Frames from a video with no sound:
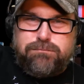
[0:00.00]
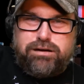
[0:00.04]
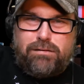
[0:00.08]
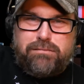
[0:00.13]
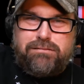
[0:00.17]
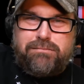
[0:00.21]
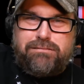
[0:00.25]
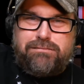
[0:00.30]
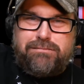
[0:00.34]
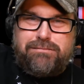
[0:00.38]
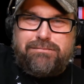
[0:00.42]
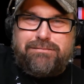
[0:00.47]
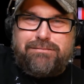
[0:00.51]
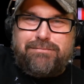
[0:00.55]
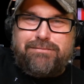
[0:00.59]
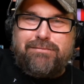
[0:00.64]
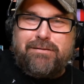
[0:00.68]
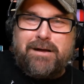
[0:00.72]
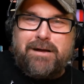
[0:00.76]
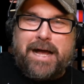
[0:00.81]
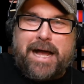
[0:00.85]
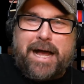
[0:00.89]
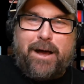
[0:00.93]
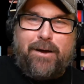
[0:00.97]

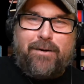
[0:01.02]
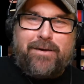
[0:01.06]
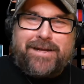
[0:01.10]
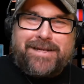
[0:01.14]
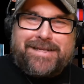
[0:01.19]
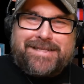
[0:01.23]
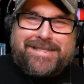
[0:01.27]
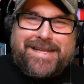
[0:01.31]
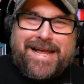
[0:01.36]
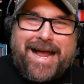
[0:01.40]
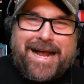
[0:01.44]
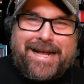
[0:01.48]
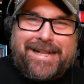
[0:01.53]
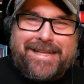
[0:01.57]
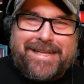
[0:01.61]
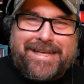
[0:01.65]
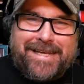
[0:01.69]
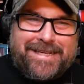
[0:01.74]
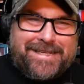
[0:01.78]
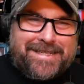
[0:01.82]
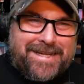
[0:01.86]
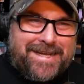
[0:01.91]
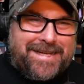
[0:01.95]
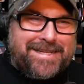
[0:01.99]
How it
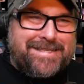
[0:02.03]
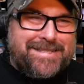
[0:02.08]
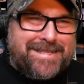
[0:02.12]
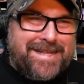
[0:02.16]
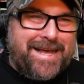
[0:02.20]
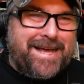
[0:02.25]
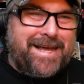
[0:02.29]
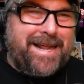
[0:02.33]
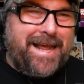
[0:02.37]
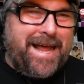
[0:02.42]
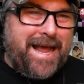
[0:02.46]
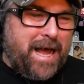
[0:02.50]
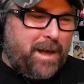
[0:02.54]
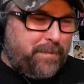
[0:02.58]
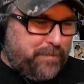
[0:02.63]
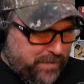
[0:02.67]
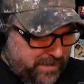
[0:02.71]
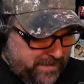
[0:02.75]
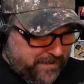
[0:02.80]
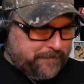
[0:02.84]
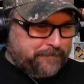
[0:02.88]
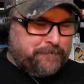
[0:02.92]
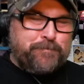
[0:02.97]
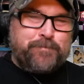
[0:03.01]
exactly does that
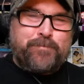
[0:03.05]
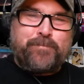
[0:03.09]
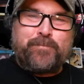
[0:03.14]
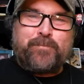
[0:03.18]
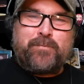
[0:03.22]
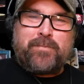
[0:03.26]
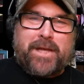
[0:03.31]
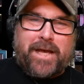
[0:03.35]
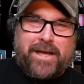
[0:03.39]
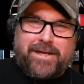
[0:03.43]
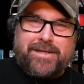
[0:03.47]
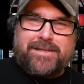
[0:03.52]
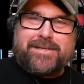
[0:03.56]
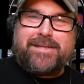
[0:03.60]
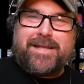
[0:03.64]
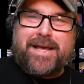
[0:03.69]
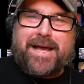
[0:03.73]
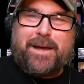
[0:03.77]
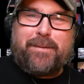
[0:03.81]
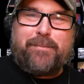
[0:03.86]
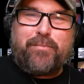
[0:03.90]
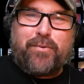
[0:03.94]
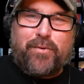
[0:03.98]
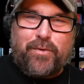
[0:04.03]
happen is
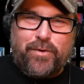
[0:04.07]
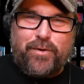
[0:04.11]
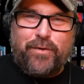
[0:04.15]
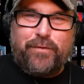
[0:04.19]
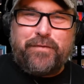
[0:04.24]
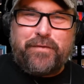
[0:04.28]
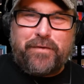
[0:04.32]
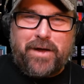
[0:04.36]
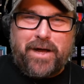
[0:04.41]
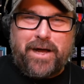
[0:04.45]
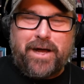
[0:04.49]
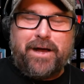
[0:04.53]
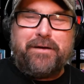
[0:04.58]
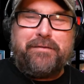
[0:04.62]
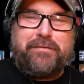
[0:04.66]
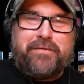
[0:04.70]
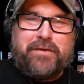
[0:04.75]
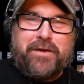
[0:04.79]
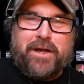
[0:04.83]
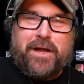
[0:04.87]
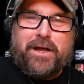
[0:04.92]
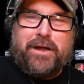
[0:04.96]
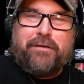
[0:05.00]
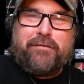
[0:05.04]
that proof
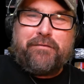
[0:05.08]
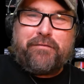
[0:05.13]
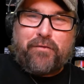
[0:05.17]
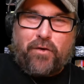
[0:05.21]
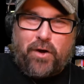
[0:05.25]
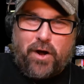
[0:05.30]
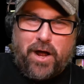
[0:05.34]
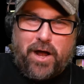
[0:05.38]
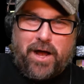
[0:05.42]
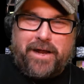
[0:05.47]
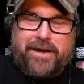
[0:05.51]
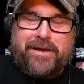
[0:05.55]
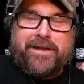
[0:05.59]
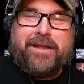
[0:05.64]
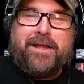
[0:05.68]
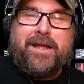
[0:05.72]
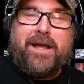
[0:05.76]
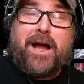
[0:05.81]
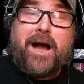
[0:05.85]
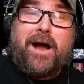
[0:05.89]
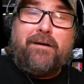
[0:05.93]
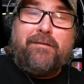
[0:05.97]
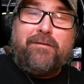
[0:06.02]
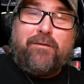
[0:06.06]
of fraud,
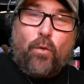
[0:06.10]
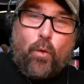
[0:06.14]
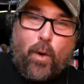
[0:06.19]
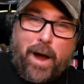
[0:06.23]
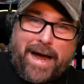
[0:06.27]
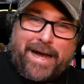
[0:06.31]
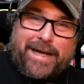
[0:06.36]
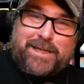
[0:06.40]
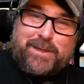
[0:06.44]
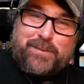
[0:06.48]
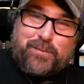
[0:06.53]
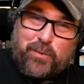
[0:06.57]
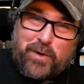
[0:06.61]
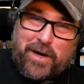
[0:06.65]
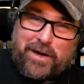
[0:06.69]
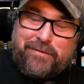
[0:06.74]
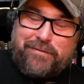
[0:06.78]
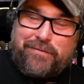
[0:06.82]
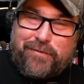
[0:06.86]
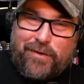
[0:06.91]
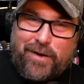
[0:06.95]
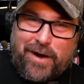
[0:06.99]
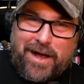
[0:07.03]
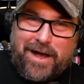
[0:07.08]
of
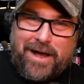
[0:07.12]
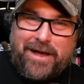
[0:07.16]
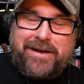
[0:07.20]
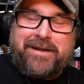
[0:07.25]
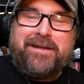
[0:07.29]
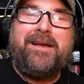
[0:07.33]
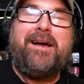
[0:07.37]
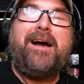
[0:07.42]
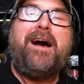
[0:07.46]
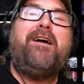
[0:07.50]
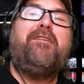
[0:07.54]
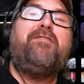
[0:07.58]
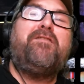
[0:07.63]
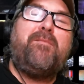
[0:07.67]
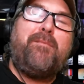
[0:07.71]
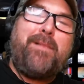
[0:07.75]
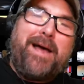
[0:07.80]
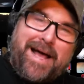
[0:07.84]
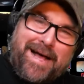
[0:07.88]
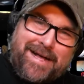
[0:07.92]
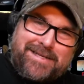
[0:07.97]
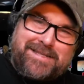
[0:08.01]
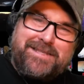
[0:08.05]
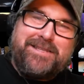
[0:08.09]
widespread fraud, of
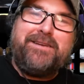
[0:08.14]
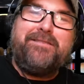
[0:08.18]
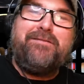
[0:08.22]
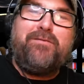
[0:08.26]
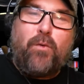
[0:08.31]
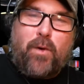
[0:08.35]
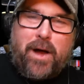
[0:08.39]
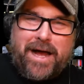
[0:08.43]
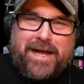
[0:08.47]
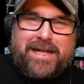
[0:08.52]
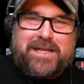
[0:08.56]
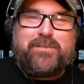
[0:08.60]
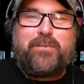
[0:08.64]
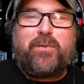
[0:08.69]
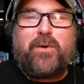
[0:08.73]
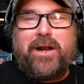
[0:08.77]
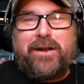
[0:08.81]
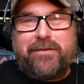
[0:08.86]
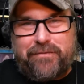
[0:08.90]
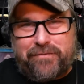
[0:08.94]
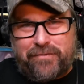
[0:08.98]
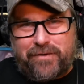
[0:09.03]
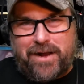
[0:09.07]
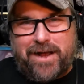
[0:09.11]
massive
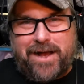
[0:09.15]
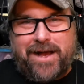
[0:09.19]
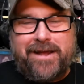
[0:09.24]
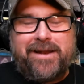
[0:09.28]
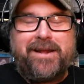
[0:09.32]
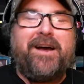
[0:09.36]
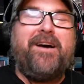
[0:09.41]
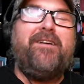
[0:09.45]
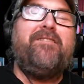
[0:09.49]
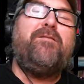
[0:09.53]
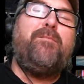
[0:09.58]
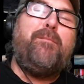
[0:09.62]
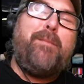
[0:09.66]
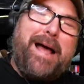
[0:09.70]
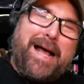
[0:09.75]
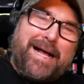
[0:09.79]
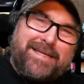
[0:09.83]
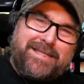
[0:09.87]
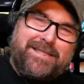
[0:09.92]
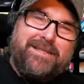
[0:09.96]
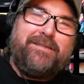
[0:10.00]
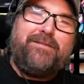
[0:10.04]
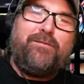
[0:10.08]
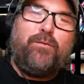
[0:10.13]
widespread fraud, of
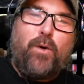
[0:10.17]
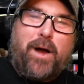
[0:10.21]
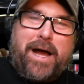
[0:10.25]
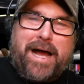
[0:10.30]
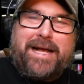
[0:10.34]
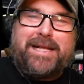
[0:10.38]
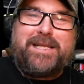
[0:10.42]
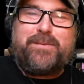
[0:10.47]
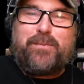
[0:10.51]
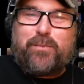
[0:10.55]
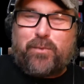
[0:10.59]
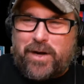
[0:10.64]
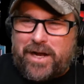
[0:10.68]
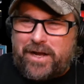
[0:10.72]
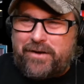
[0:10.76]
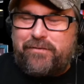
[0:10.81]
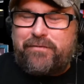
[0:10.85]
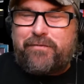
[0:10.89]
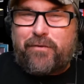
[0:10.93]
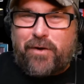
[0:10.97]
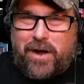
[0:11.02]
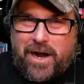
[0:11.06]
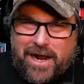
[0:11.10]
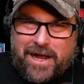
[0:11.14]
massive widespread
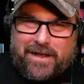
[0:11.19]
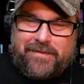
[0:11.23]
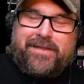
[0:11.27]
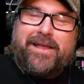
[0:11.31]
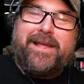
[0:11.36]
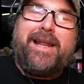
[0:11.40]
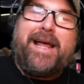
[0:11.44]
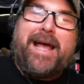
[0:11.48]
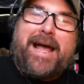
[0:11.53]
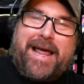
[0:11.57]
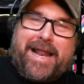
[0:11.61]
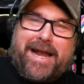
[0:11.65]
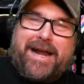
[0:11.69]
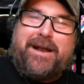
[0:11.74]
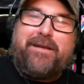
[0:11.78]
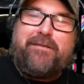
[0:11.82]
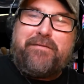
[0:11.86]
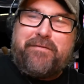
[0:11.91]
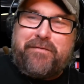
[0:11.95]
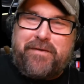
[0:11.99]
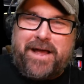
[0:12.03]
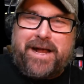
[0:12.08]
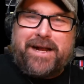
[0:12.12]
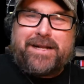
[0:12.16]
fraud that had an
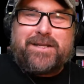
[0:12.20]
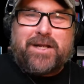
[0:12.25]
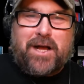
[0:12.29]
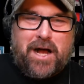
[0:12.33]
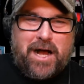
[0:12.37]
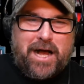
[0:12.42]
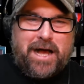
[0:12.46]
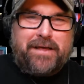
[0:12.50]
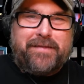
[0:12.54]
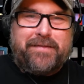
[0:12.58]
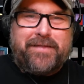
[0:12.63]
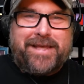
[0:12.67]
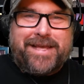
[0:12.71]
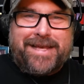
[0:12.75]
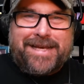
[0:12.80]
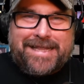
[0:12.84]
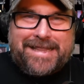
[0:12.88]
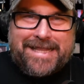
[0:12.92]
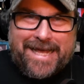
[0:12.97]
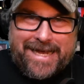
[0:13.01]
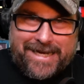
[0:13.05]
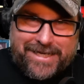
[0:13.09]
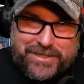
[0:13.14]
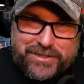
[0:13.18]
effect on the
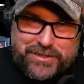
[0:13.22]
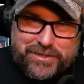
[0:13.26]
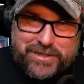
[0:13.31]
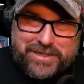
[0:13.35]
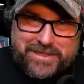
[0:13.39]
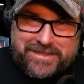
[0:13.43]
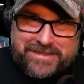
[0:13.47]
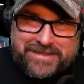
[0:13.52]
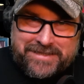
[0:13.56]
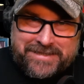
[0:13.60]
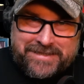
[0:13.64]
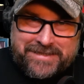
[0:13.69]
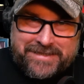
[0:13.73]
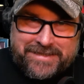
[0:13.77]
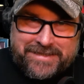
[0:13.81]
election.